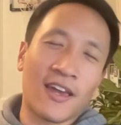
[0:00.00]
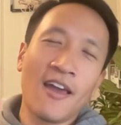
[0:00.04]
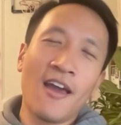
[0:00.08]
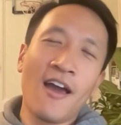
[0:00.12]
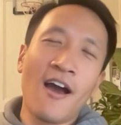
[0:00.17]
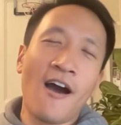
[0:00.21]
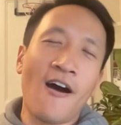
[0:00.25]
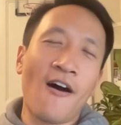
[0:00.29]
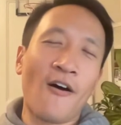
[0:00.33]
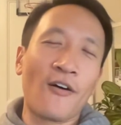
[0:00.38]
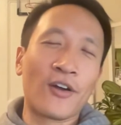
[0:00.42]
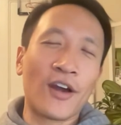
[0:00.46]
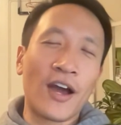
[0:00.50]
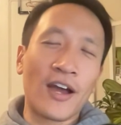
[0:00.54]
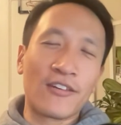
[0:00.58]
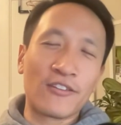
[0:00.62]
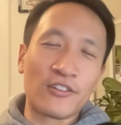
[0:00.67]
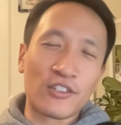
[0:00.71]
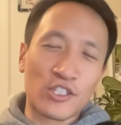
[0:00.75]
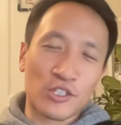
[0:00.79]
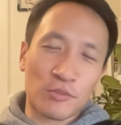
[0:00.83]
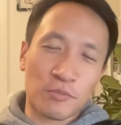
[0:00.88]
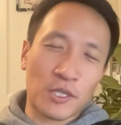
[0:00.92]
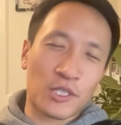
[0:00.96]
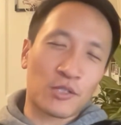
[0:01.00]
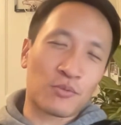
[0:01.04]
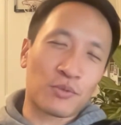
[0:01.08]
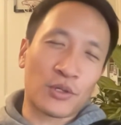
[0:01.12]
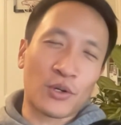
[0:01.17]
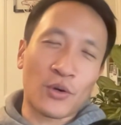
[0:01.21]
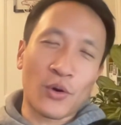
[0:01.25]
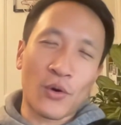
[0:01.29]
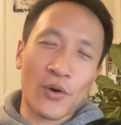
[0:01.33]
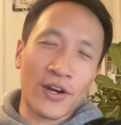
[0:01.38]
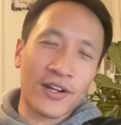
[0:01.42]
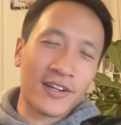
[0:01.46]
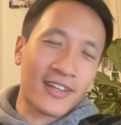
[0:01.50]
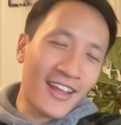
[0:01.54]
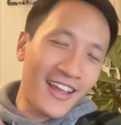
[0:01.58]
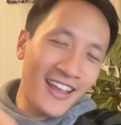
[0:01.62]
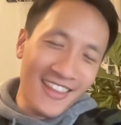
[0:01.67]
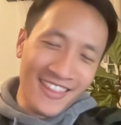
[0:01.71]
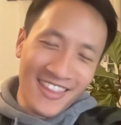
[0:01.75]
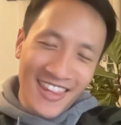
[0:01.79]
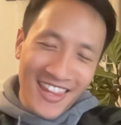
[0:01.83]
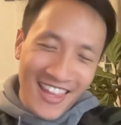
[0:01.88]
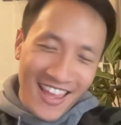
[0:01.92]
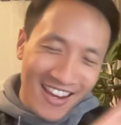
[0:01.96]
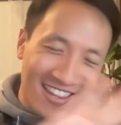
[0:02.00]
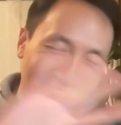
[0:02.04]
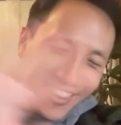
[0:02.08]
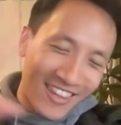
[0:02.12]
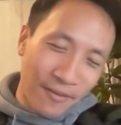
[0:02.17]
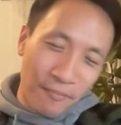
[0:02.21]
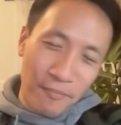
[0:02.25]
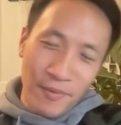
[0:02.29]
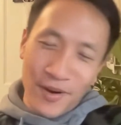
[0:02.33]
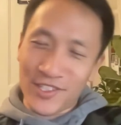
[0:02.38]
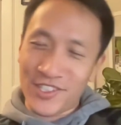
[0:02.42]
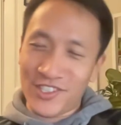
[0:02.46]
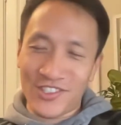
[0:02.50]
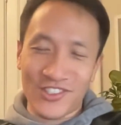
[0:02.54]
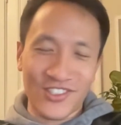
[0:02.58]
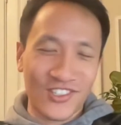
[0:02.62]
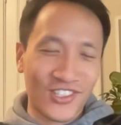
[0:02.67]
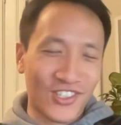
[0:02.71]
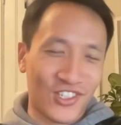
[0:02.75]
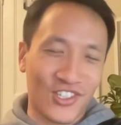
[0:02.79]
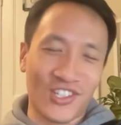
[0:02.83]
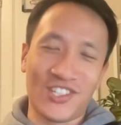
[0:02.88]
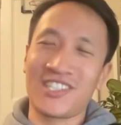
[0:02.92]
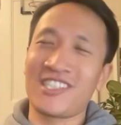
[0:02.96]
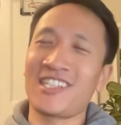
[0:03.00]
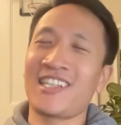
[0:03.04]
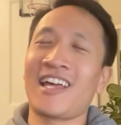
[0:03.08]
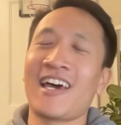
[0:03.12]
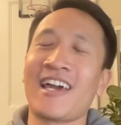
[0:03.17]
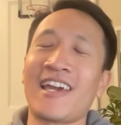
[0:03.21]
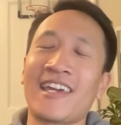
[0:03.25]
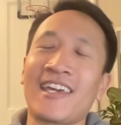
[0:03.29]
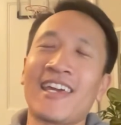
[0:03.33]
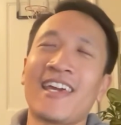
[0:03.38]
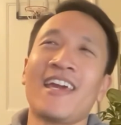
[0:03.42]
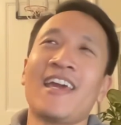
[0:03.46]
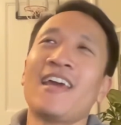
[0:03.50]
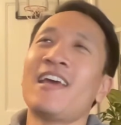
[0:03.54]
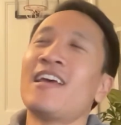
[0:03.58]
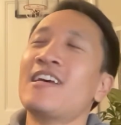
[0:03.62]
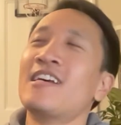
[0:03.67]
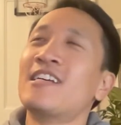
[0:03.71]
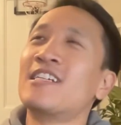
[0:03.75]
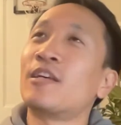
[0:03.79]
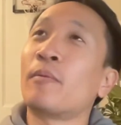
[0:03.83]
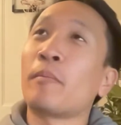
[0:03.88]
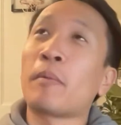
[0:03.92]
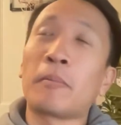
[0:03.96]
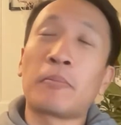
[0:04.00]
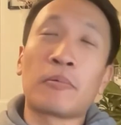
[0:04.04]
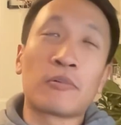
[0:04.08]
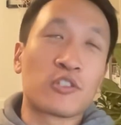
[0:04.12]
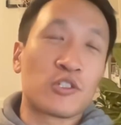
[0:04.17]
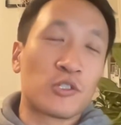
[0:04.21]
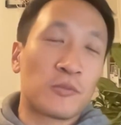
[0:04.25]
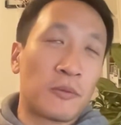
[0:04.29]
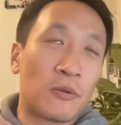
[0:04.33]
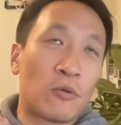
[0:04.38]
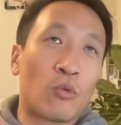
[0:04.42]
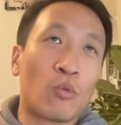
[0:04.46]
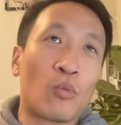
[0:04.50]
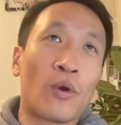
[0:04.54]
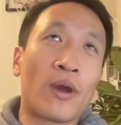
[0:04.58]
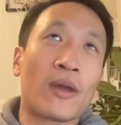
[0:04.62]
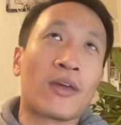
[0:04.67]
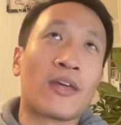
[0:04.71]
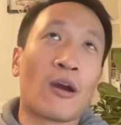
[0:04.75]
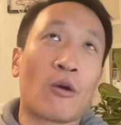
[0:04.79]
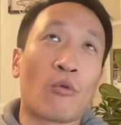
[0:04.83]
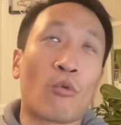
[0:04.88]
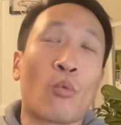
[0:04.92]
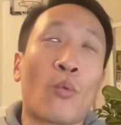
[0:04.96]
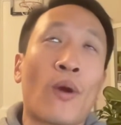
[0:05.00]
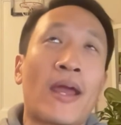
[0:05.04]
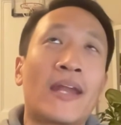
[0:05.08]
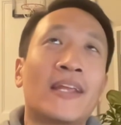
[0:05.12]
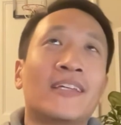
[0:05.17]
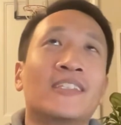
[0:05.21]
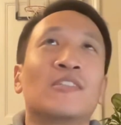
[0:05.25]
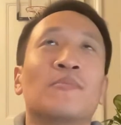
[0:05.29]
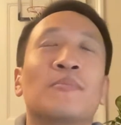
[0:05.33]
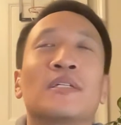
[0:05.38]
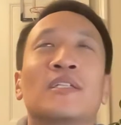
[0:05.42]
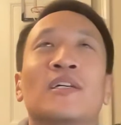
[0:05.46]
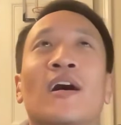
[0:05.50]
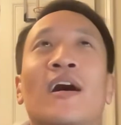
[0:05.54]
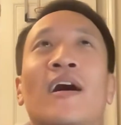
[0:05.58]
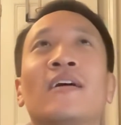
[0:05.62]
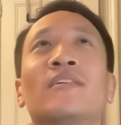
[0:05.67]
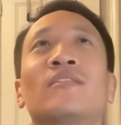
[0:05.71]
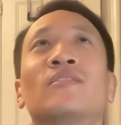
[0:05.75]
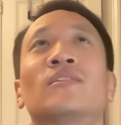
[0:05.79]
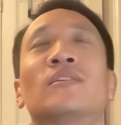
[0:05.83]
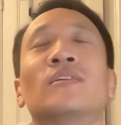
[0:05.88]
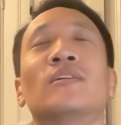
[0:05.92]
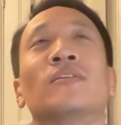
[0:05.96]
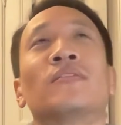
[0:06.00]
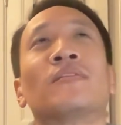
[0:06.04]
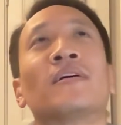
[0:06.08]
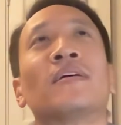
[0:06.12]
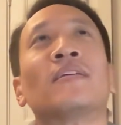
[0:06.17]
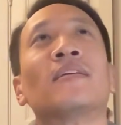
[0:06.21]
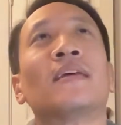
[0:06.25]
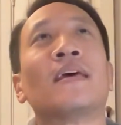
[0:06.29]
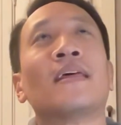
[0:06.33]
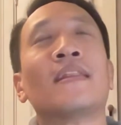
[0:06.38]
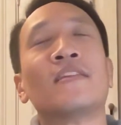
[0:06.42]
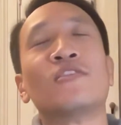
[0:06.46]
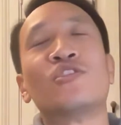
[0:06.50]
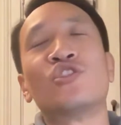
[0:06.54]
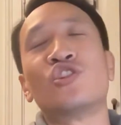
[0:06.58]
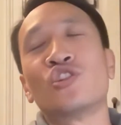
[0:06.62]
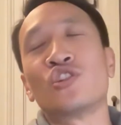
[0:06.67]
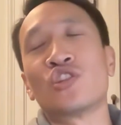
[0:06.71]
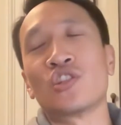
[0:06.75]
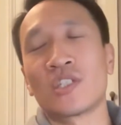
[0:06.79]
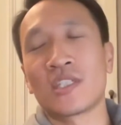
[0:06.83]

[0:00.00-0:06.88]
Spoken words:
all I gotta do is just press record, and then the person is just like, some people are just are waiting to be talked to, and she just